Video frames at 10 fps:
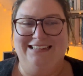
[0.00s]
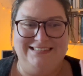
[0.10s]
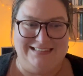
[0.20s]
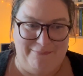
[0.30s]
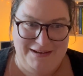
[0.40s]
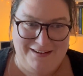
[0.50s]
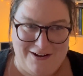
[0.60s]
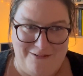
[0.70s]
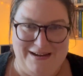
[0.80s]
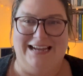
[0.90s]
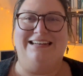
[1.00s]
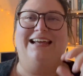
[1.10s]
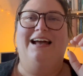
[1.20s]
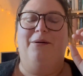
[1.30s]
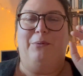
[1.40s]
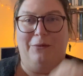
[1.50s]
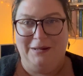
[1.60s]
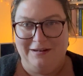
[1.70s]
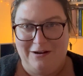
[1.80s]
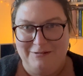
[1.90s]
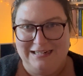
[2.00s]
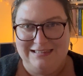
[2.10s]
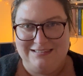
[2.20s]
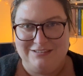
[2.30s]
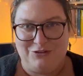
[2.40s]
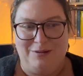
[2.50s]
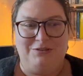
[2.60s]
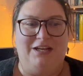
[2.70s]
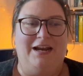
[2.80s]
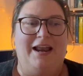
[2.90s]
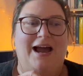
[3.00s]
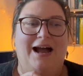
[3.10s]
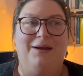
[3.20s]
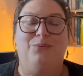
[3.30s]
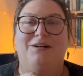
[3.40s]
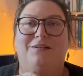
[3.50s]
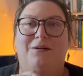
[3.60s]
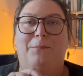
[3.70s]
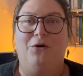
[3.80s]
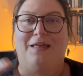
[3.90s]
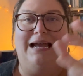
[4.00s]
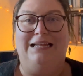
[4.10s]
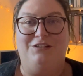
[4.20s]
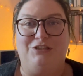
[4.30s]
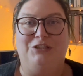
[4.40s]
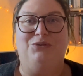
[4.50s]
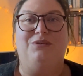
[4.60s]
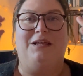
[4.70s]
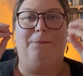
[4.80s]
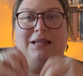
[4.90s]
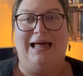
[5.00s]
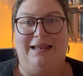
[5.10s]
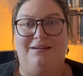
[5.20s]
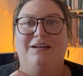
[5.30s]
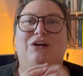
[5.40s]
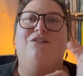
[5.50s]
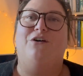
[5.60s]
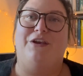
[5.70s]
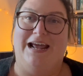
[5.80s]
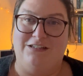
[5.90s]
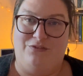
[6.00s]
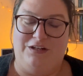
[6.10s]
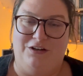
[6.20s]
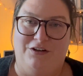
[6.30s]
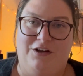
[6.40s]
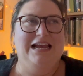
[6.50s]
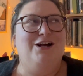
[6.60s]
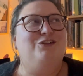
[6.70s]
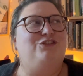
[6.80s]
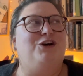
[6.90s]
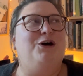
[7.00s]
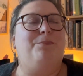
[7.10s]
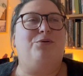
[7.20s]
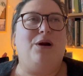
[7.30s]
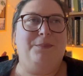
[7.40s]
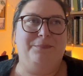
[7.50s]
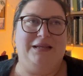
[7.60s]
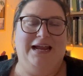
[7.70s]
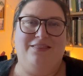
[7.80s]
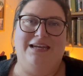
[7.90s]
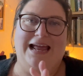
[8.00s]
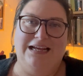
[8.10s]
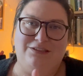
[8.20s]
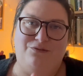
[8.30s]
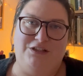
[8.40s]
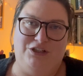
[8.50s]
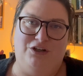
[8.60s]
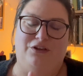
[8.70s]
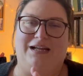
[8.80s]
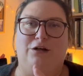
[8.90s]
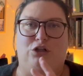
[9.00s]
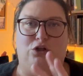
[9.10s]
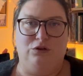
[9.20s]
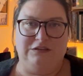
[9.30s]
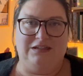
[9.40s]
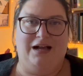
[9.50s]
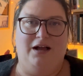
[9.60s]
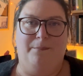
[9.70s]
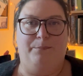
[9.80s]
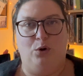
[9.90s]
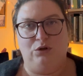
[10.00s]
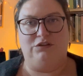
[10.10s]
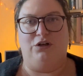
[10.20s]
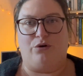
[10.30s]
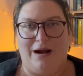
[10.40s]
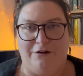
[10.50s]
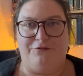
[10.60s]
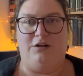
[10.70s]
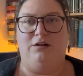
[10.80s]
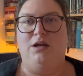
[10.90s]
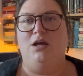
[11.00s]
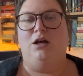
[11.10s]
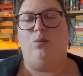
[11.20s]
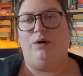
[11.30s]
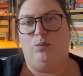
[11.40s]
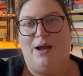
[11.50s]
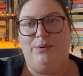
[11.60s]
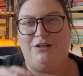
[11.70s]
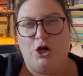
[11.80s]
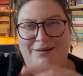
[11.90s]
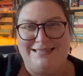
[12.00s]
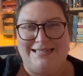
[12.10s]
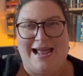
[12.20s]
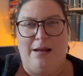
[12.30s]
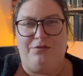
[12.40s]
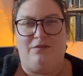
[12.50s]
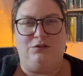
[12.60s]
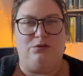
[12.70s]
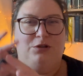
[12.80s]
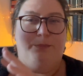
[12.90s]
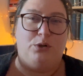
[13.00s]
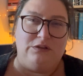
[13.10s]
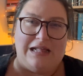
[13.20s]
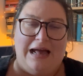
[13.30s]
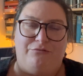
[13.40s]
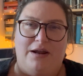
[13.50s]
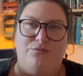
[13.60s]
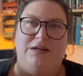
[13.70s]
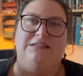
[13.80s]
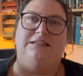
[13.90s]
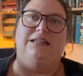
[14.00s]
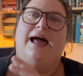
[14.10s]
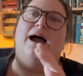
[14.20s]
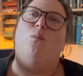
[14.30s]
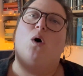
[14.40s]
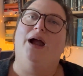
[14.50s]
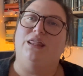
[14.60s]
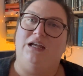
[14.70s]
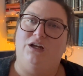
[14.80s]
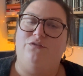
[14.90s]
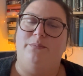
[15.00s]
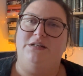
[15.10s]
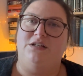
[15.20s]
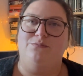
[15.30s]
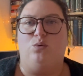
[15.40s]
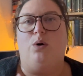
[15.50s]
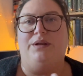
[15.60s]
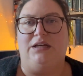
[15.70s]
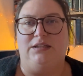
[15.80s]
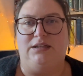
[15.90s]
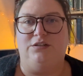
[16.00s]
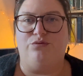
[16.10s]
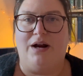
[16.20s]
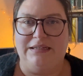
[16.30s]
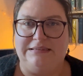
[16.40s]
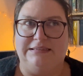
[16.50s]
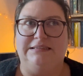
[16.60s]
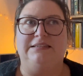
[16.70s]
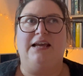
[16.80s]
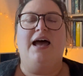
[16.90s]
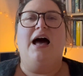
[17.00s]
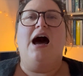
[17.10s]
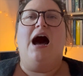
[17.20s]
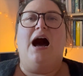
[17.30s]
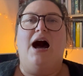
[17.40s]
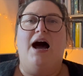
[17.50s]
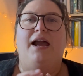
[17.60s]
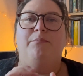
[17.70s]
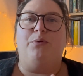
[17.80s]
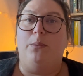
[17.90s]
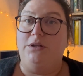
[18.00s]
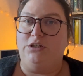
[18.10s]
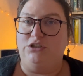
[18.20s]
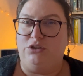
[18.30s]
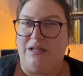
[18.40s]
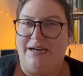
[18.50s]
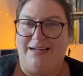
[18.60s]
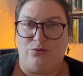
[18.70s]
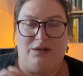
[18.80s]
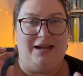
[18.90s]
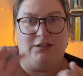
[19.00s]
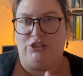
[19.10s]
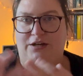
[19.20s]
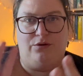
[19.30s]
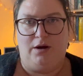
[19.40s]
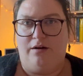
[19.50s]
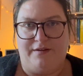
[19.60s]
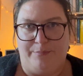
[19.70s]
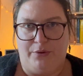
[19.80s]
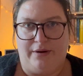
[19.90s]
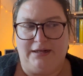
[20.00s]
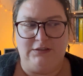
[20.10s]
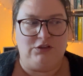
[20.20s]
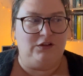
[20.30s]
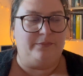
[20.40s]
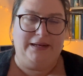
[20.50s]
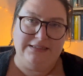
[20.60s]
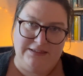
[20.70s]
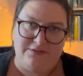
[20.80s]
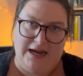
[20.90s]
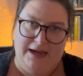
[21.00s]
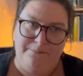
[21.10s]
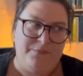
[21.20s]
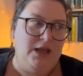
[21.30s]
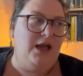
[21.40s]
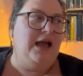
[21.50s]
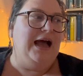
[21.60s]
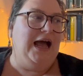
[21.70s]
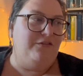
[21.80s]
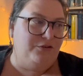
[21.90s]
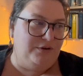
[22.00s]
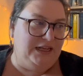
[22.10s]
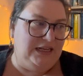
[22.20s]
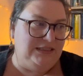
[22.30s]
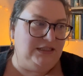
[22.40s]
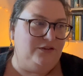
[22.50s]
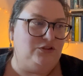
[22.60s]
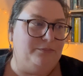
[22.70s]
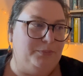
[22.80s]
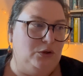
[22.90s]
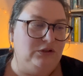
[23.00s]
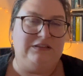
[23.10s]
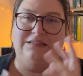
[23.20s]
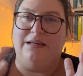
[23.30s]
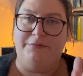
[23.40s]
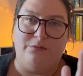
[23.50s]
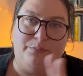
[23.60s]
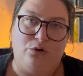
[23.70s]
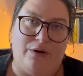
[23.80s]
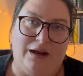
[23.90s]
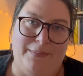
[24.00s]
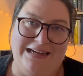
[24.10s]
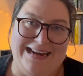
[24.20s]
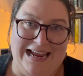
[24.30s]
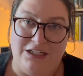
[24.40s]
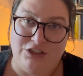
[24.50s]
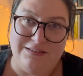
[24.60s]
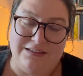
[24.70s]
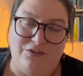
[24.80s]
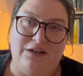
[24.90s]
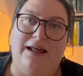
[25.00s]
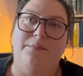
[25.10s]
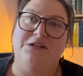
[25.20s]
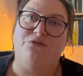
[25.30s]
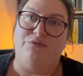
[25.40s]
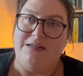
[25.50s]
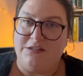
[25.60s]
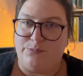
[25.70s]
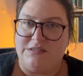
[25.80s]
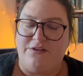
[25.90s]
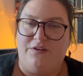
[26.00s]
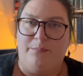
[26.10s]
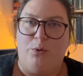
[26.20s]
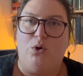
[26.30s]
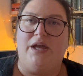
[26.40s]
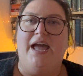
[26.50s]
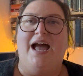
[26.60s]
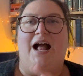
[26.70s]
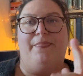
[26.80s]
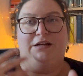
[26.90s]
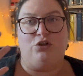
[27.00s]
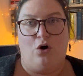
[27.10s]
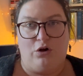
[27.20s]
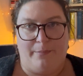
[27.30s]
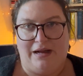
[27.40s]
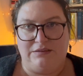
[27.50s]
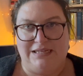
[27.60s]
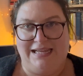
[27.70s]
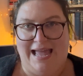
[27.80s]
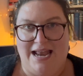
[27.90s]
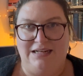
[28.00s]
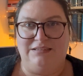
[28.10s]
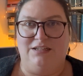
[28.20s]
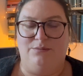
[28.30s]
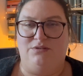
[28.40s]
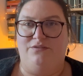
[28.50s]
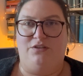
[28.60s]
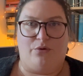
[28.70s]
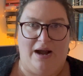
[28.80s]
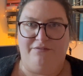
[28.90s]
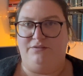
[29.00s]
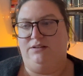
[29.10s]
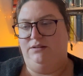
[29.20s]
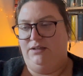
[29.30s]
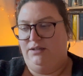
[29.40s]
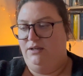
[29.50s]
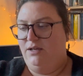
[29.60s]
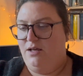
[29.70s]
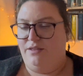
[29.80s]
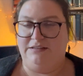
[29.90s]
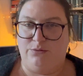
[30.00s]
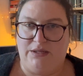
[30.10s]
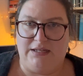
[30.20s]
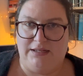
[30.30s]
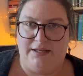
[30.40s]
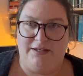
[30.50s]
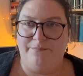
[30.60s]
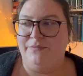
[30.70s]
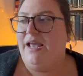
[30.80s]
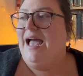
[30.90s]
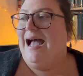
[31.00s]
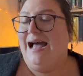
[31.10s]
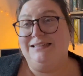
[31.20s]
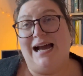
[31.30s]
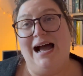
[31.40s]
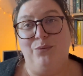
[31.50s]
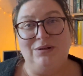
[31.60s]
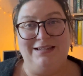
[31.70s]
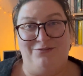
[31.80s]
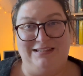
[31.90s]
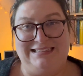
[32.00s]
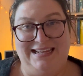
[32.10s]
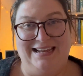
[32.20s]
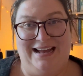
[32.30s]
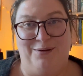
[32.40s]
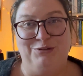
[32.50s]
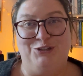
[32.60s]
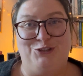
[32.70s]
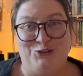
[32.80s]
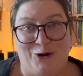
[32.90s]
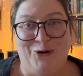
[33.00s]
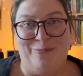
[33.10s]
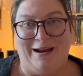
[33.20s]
Send me a comment, put me a comment in the description, and I will put that into the plan for the next video. So probably the next video that kind of looks at books and craft, and where we go into depth on some of the books that I've read recently and what I think of them in terms of what we can learn as writers, I'm probably going to do that next one, either January or February. So there's plenty of time. Have a read of some books. Send me some book recommendations if you'd like me to read a specific book and then talk about it again in terms of the craft and the things that we can learn. And I will leave this here. I'm going to shut up